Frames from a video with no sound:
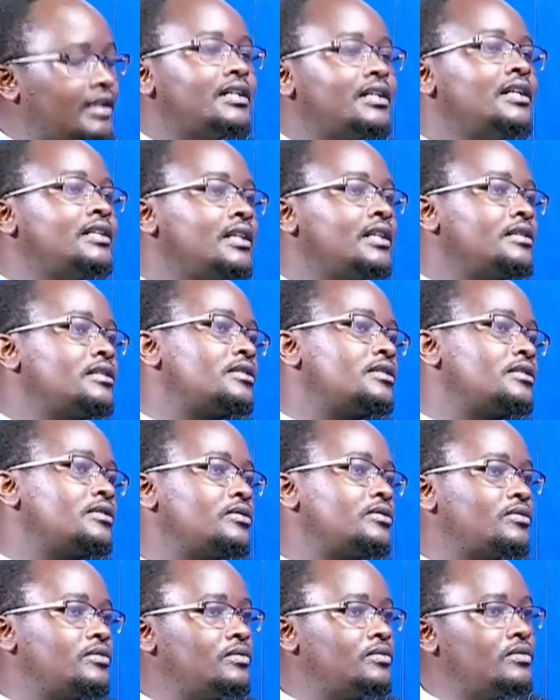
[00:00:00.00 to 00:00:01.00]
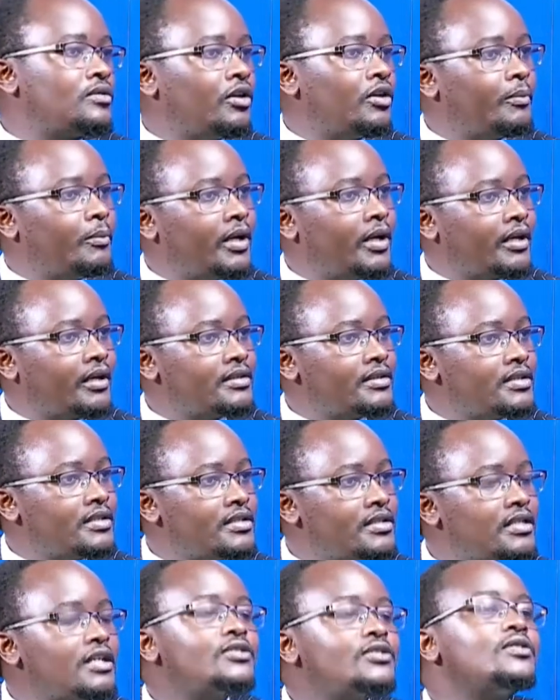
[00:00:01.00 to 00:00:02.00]
attendance to your parents'
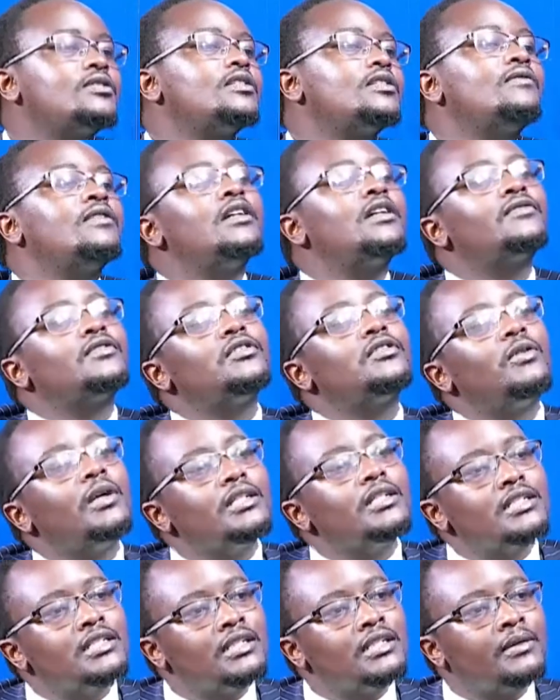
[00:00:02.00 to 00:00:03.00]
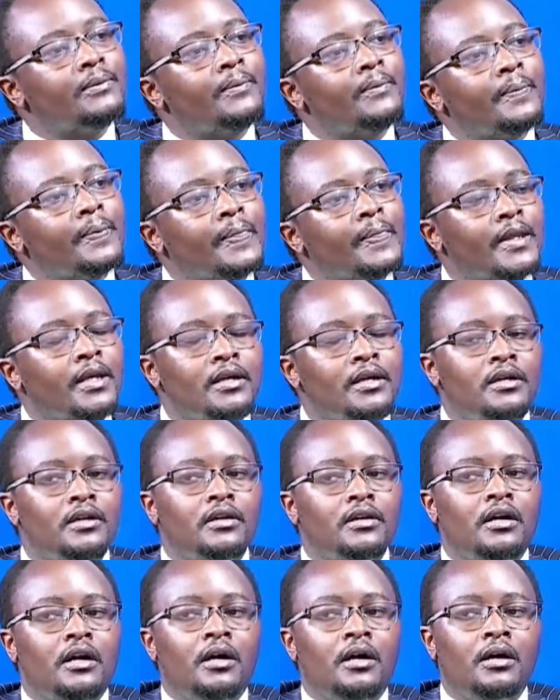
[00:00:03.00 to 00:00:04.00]
instructions even after you're 18?
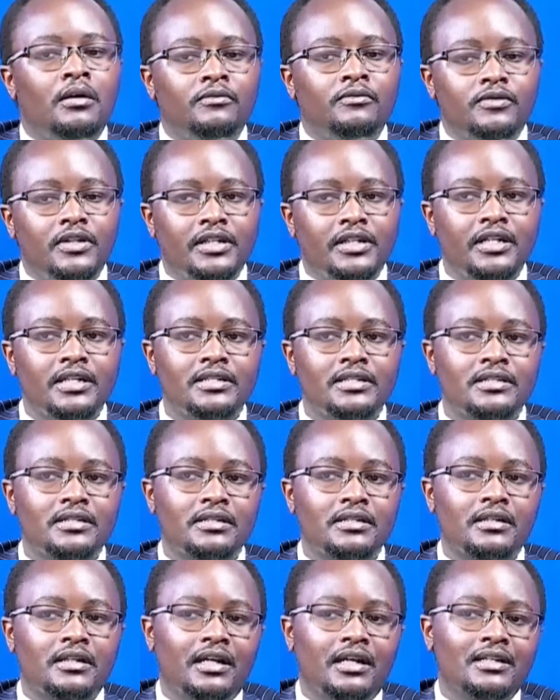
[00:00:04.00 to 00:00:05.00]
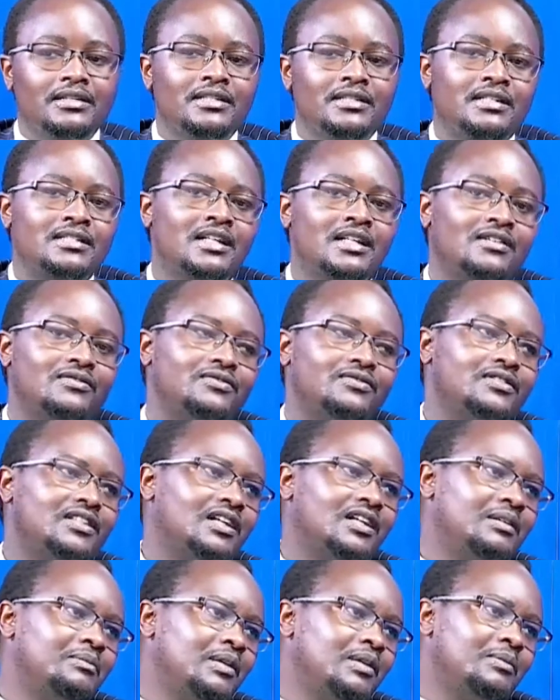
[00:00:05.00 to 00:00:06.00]
Various cultures have
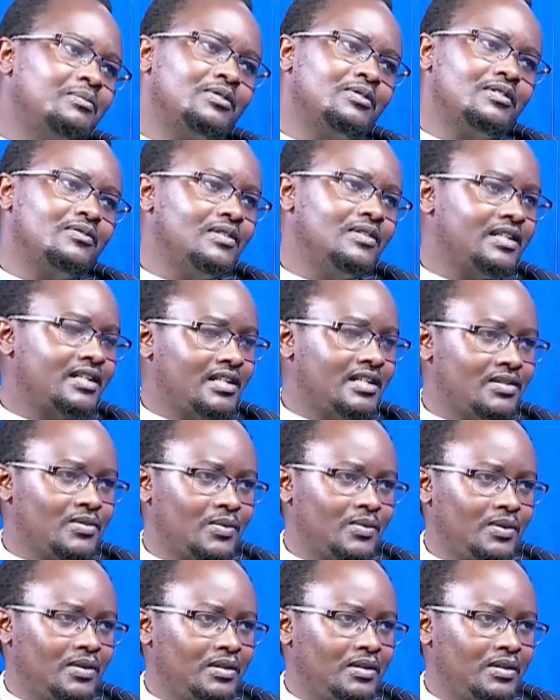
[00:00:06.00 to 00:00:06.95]
come up with various